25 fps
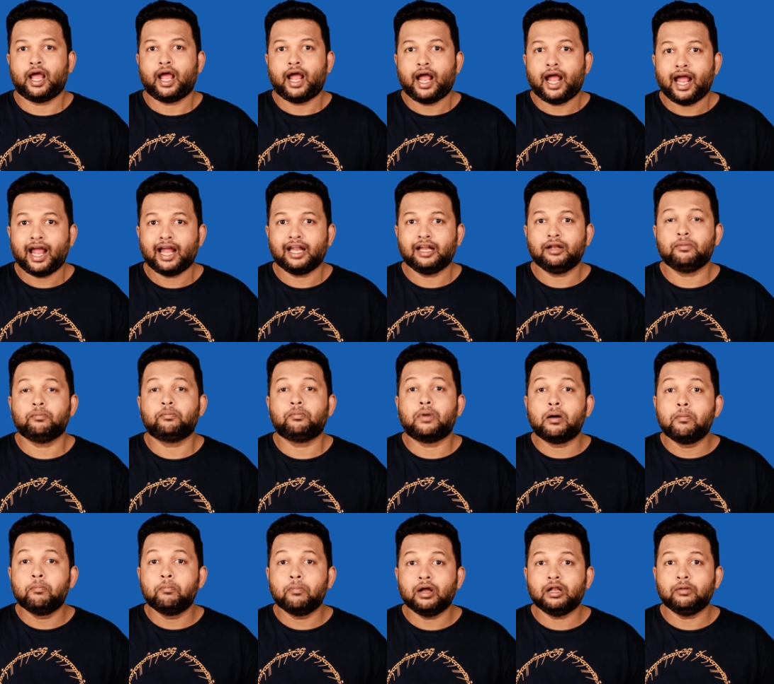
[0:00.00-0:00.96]
and
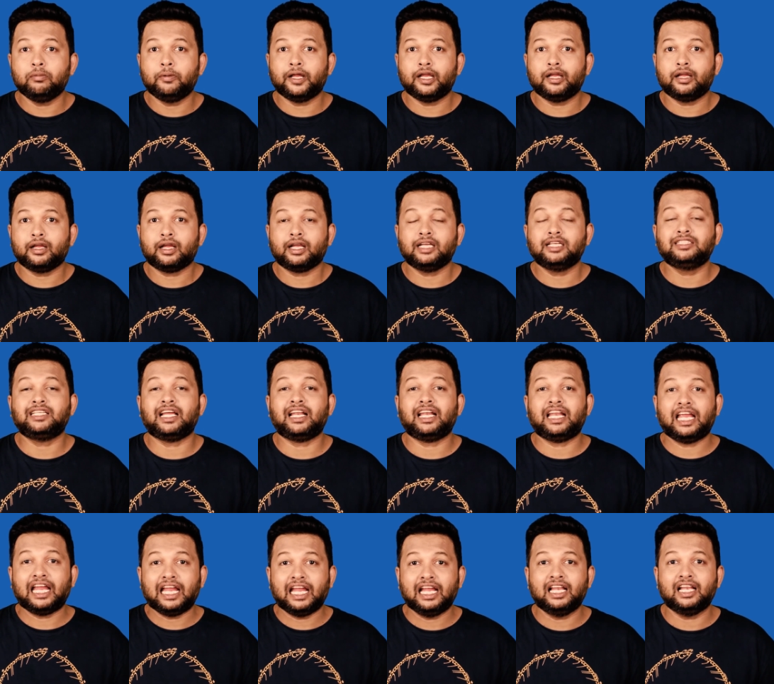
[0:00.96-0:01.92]
Bumblebee is an
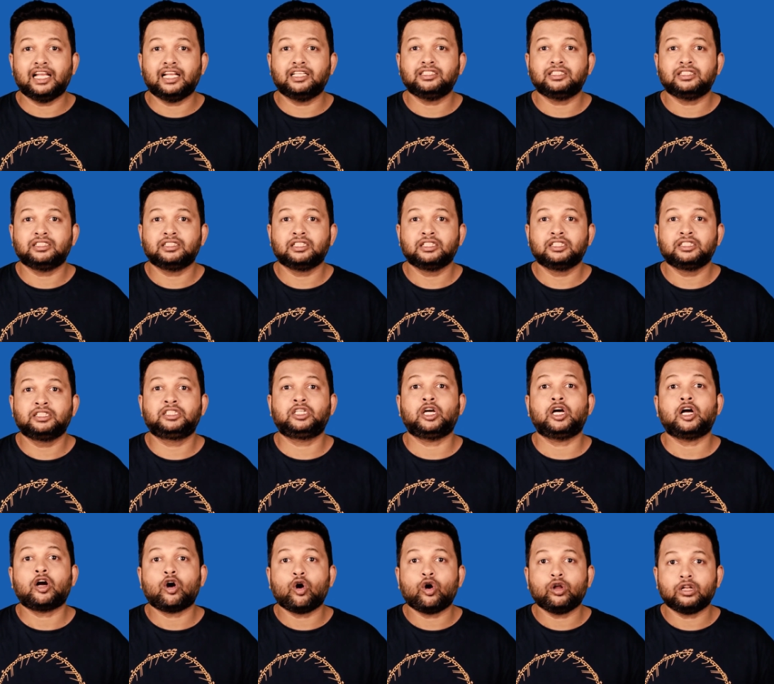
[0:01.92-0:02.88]
alien
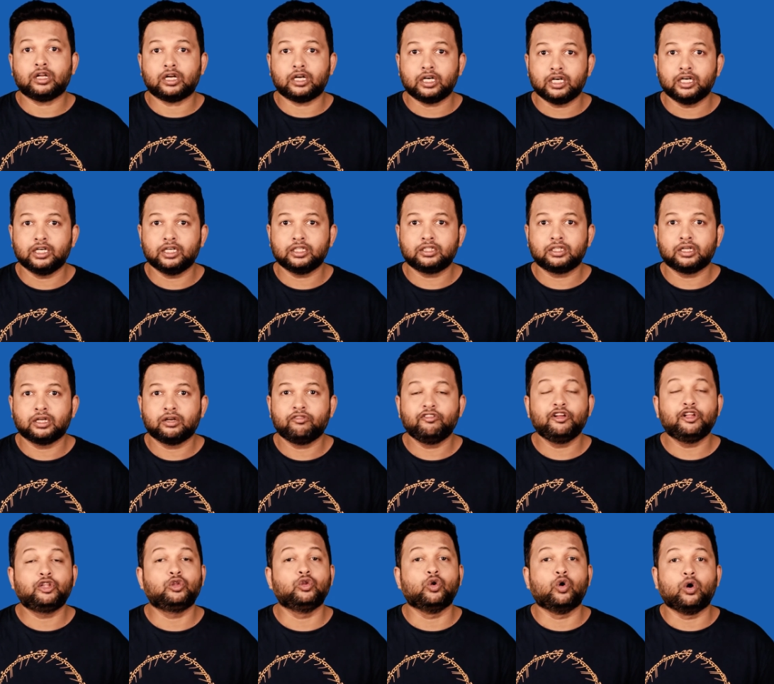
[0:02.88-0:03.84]
stuck on Earth
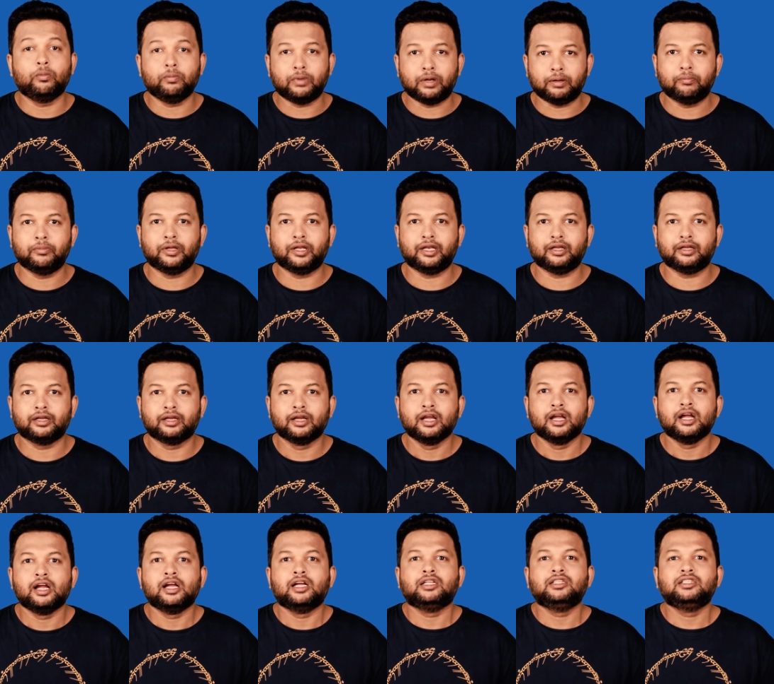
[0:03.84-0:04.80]
with no memory.
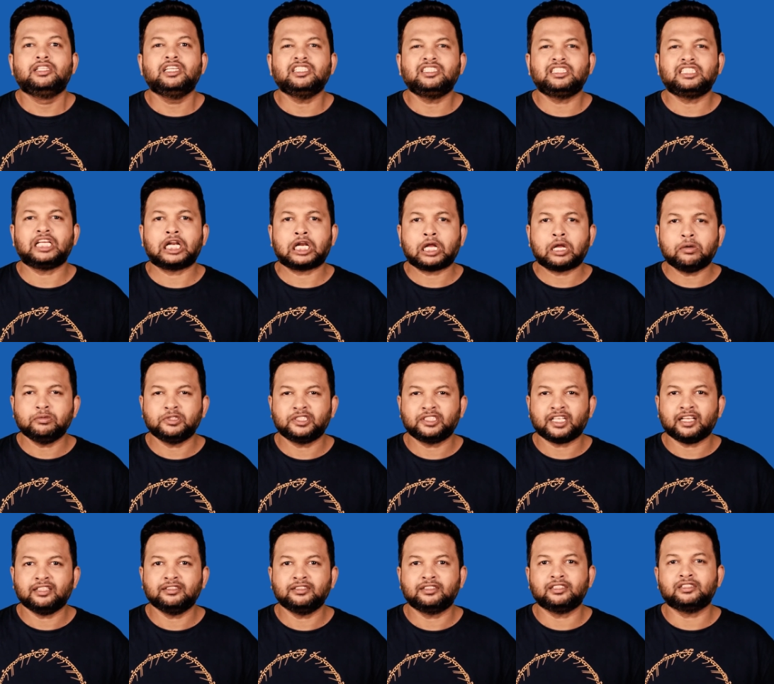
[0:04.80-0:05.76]
These
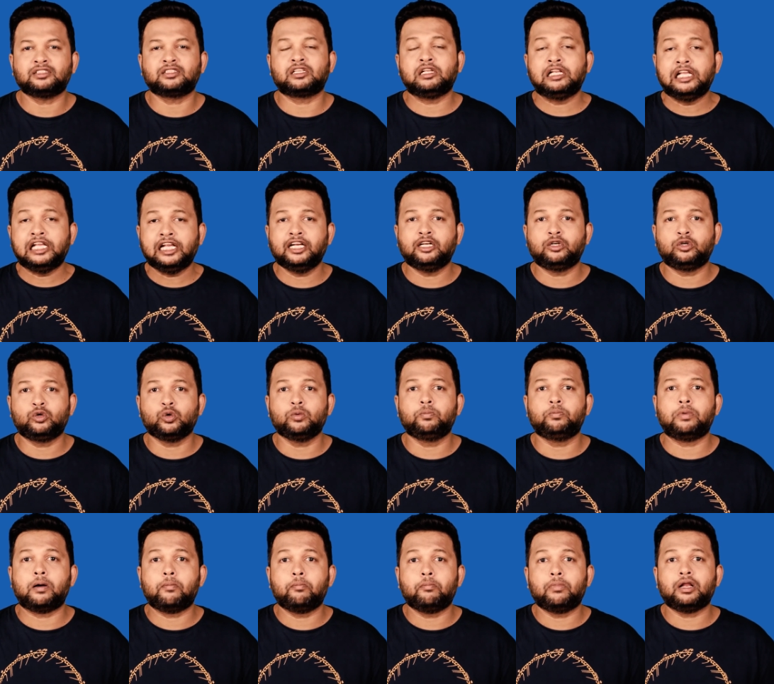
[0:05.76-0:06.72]
circumstances lead to
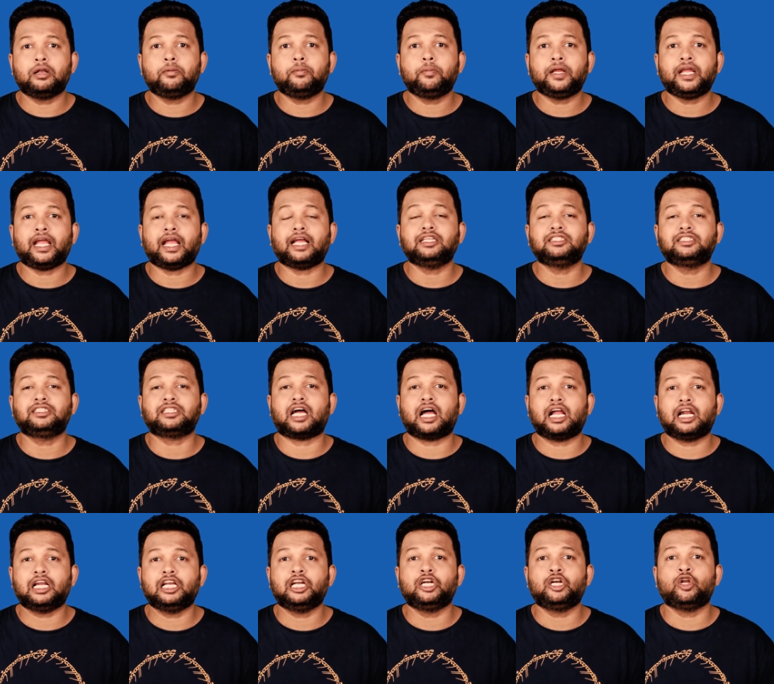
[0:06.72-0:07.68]
Bumblebee and
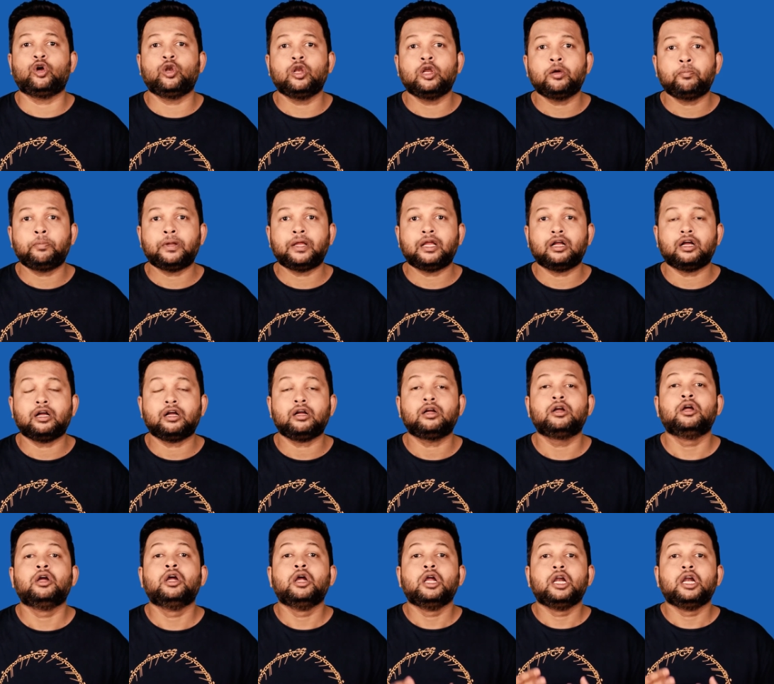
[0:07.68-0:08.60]
Charlie developing a